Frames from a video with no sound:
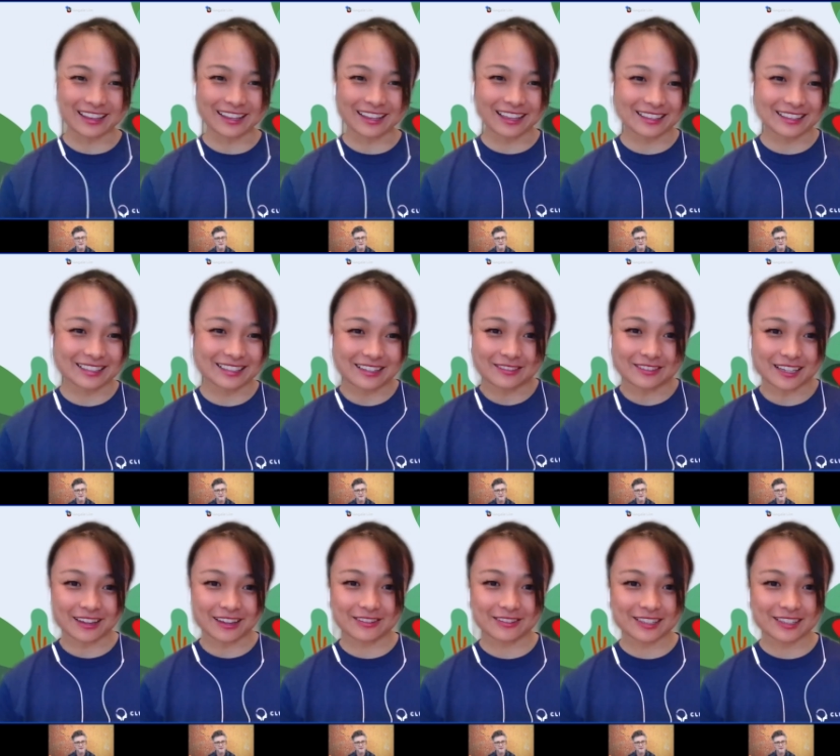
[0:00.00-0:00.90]
and and
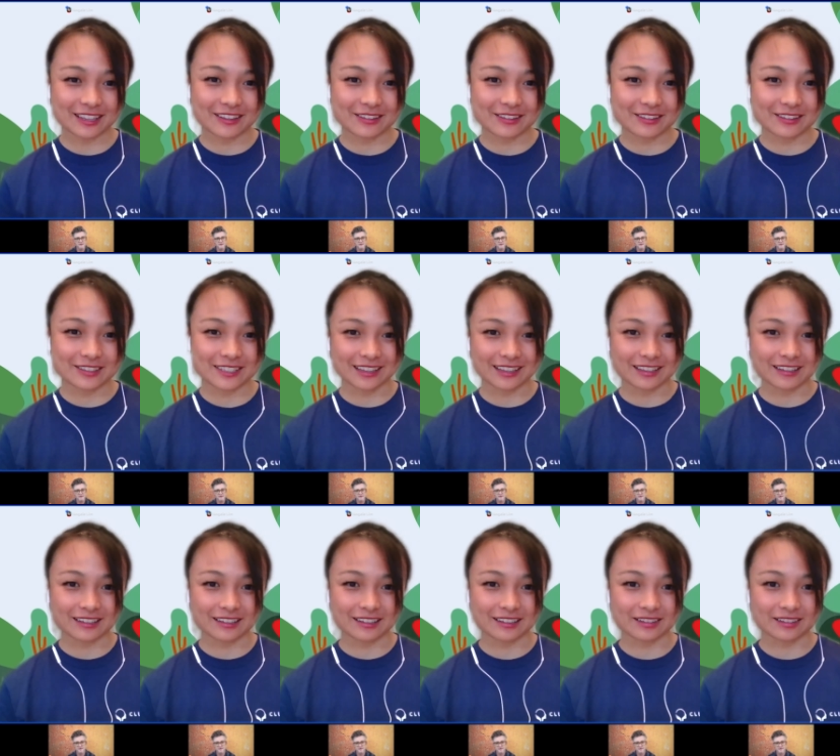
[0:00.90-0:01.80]
sometimes, like you
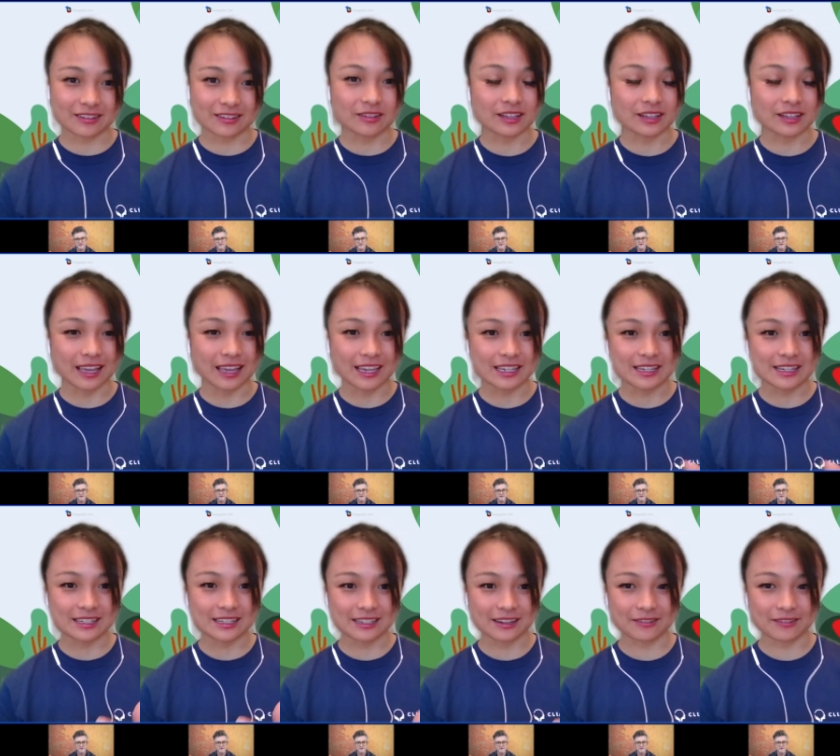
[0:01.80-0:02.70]
said, the the
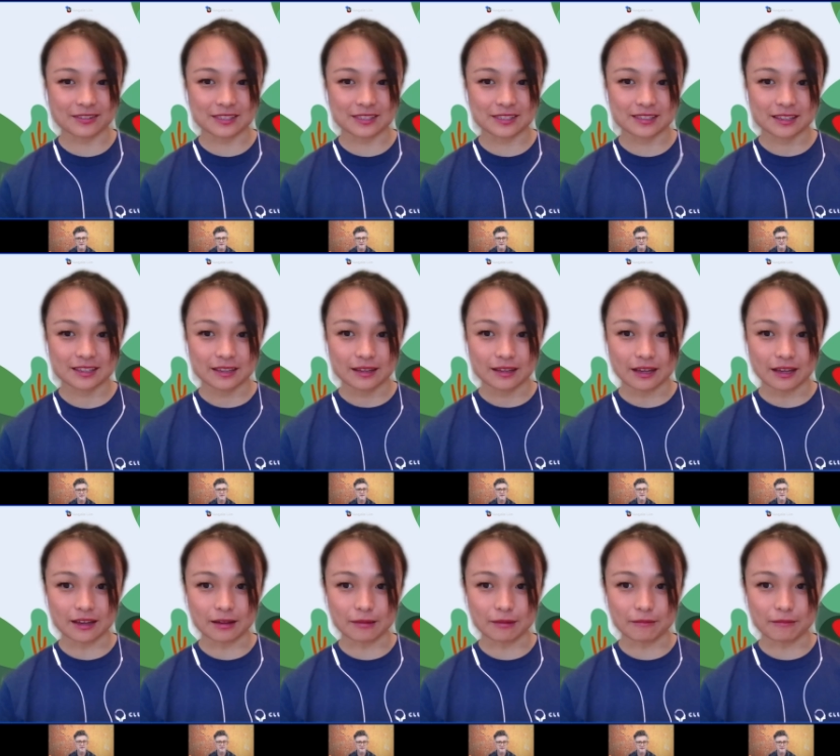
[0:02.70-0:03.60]
relationships
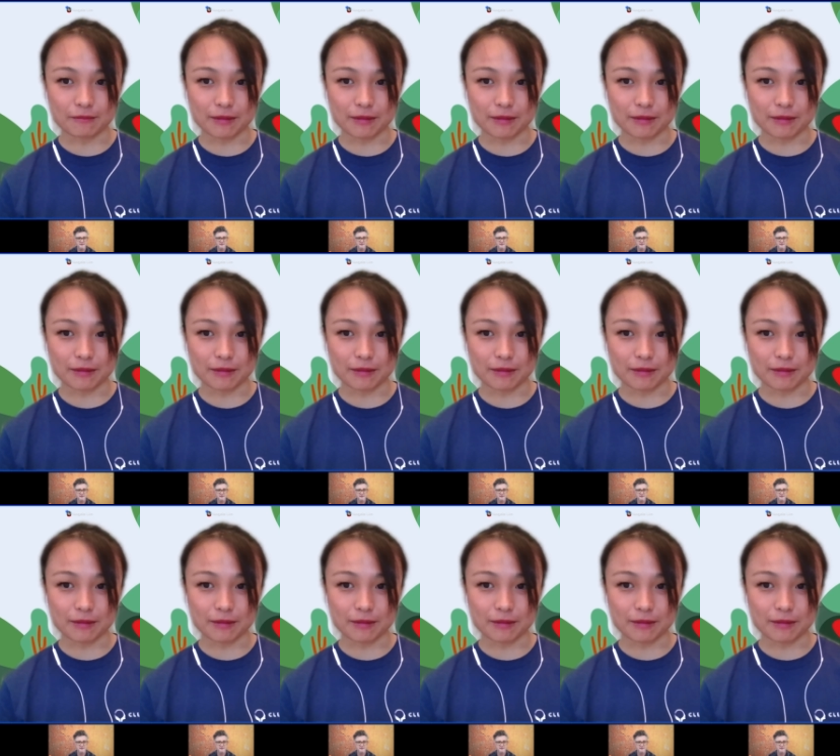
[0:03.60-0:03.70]
uh,